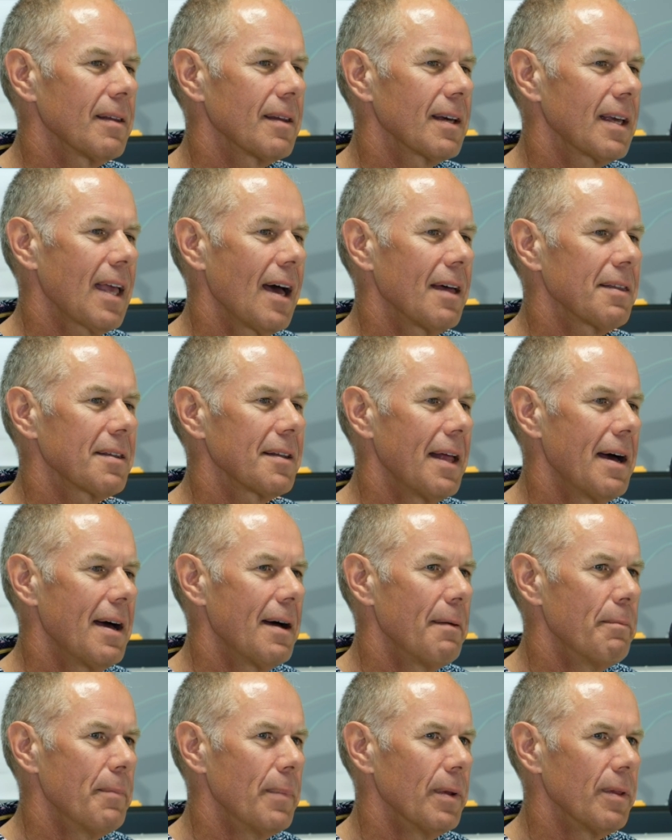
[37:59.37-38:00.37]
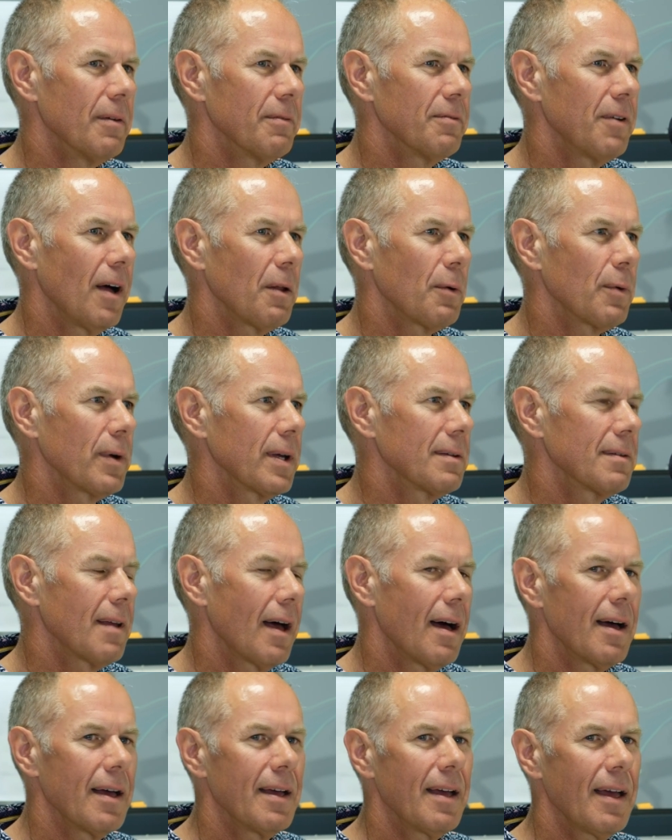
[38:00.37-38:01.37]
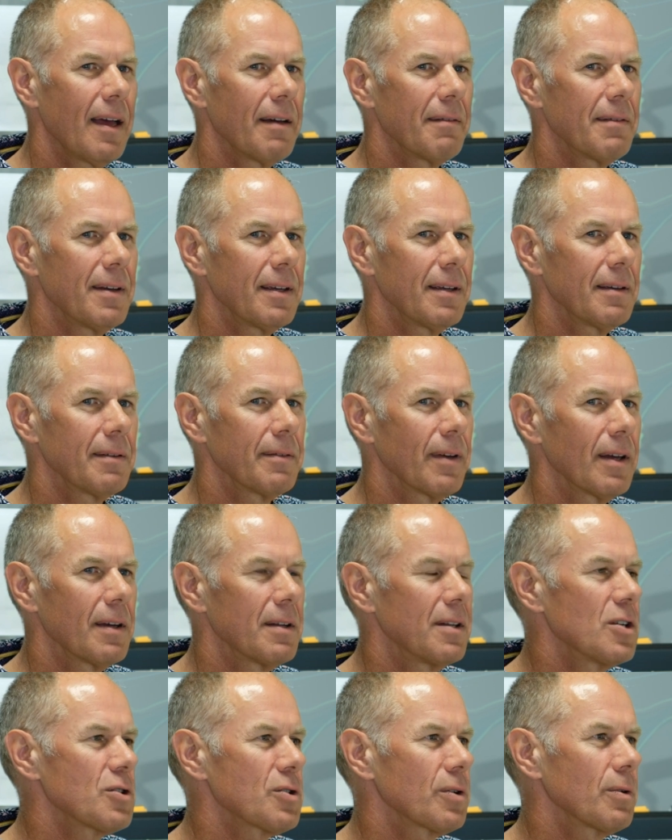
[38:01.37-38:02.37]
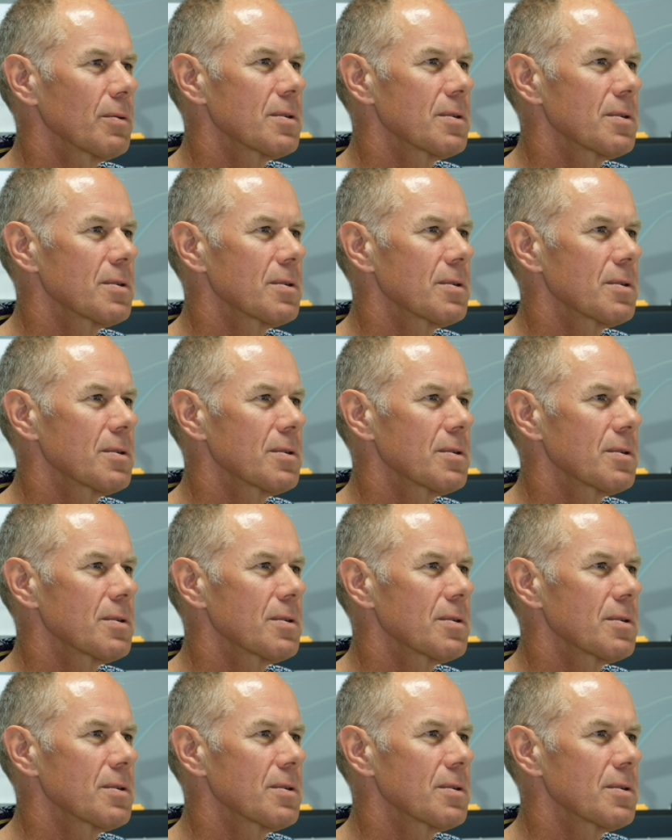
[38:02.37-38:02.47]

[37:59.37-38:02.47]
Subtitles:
the cath lab the following day having additional